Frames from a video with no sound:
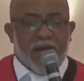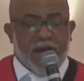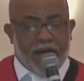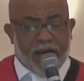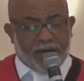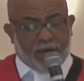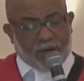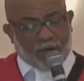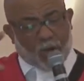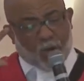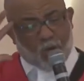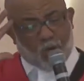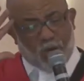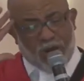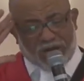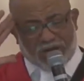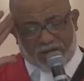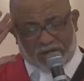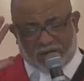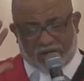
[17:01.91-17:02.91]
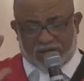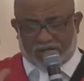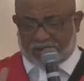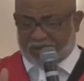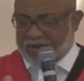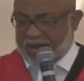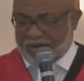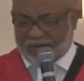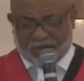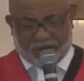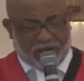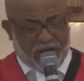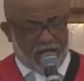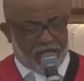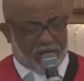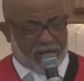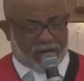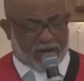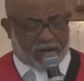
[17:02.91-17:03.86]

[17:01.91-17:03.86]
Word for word: And so, watch this, and I've shared it